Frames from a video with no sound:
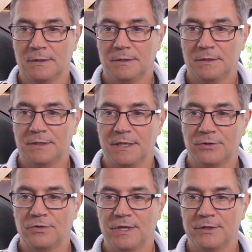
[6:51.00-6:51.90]
The
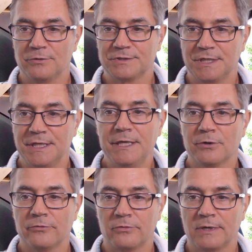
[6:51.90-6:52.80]
other thing you'll see
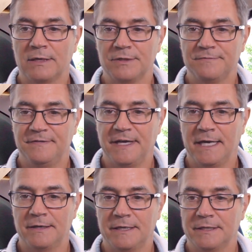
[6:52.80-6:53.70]
here around the
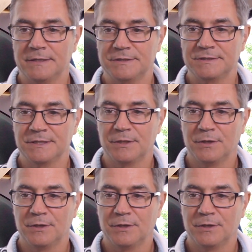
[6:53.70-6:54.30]
fan is